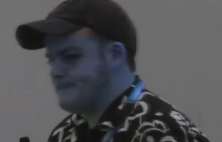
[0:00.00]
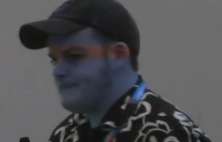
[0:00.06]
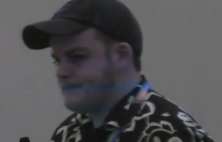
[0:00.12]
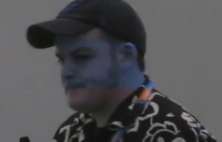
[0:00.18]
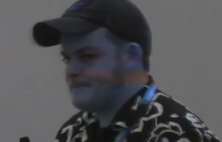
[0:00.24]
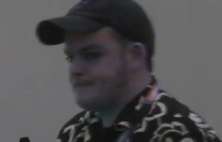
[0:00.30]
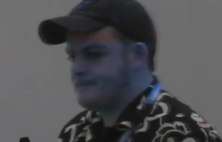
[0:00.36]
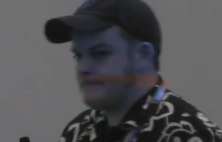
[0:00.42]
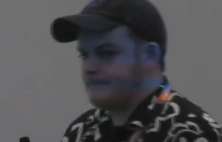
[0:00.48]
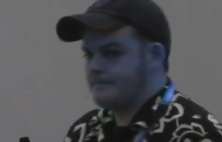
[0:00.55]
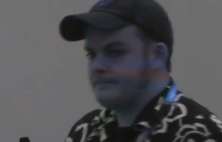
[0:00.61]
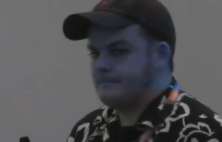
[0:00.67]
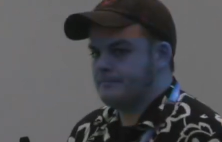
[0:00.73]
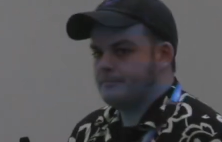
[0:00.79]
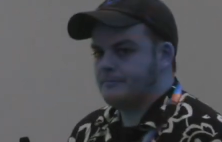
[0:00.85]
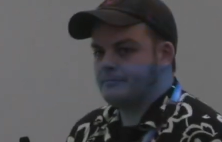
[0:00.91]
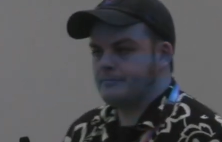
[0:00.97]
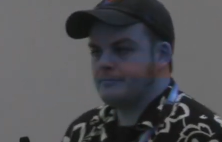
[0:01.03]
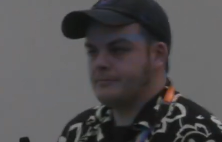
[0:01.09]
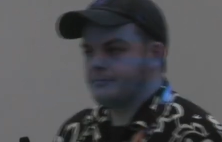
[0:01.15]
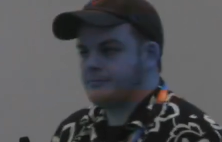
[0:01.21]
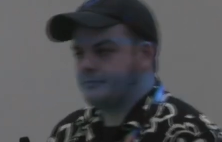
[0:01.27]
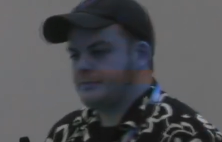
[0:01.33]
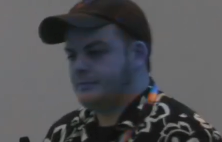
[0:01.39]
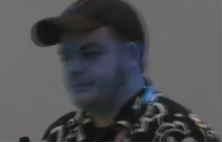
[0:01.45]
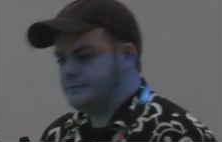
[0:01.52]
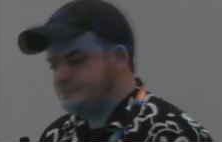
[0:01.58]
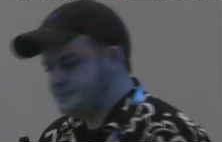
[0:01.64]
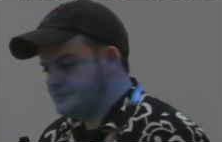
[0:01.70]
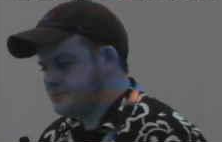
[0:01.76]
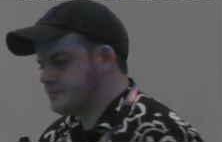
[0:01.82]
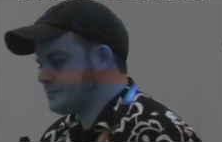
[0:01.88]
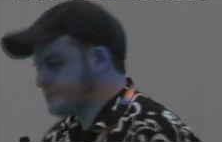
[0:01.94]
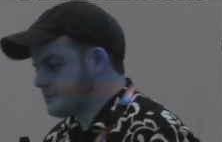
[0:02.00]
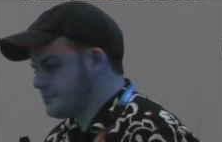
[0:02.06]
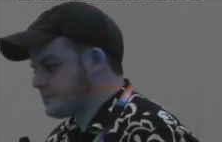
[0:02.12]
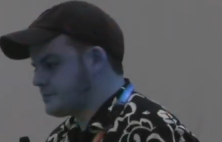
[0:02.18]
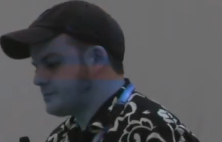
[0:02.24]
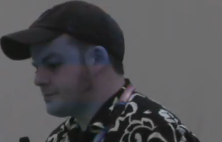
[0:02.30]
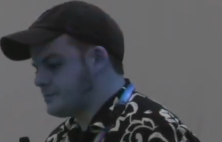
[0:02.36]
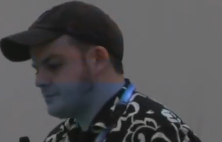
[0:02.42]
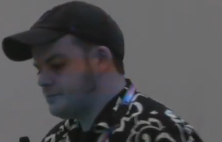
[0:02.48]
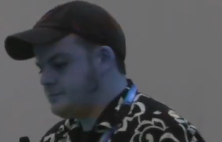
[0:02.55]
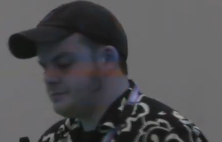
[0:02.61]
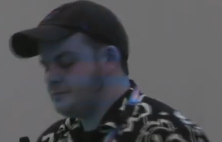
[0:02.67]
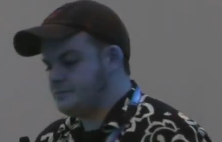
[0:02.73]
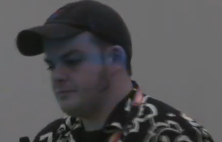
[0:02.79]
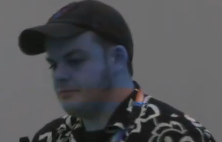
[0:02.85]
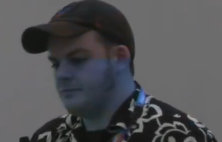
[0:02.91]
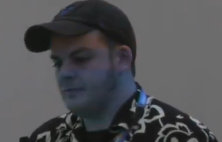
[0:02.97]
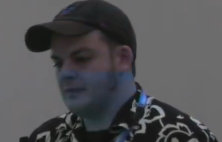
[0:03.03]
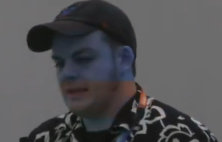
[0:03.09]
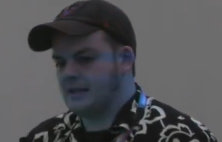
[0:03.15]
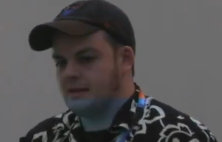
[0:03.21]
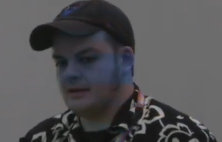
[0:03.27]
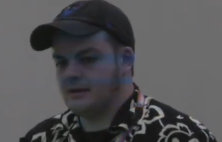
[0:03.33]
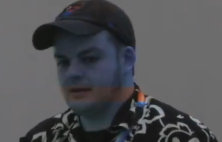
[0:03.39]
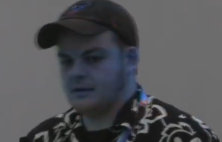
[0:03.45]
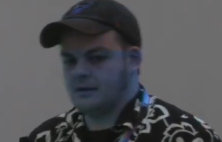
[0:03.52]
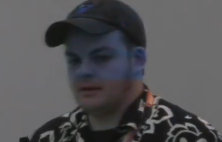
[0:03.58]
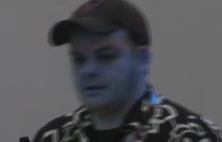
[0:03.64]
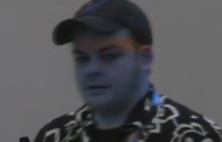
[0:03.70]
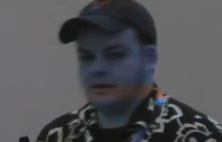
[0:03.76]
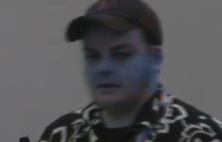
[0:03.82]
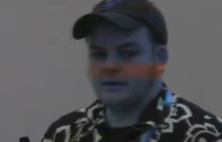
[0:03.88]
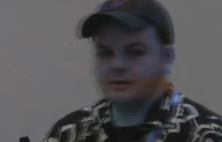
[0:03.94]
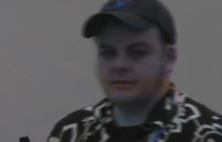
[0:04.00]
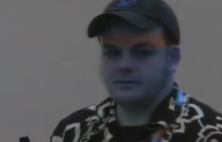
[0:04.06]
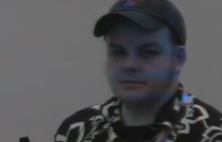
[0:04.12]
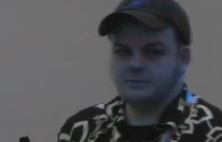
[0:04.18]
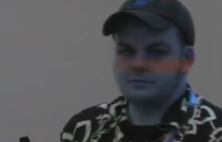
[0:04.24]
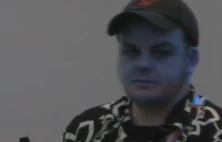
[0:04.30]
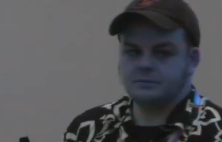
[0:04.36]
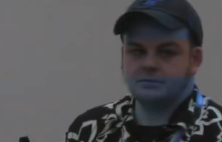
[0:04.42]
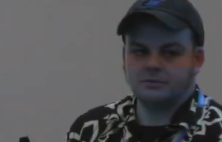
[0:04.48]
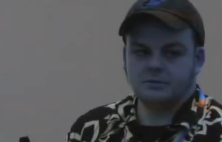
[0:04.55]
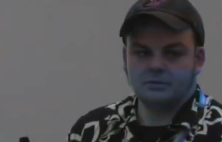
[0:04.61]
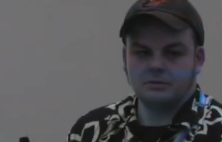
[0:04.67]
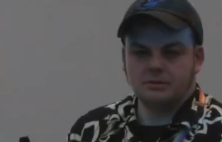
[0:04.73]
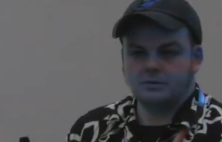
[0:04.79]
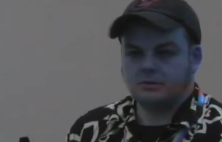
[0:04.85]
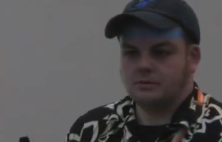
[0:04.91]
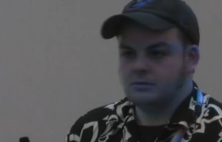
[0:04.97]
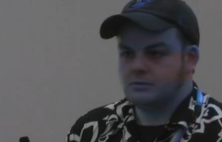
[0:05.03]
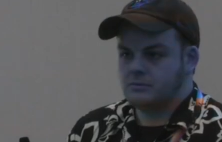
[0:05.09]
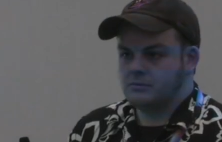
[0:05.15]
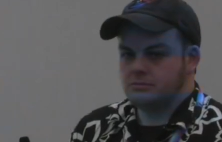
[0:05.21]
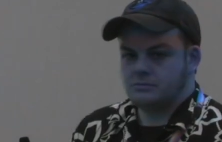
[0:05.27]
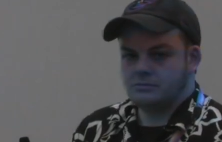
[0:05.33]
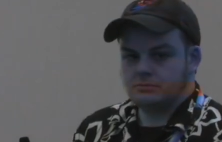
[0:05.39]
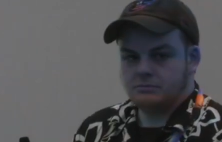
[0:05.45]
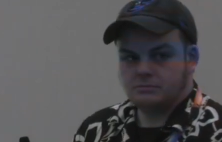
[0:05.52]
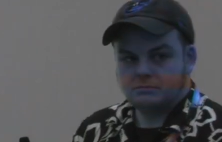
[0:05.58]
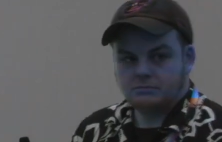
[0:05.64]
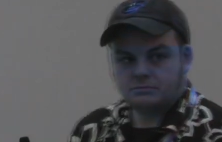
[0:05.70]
Nobody speaks.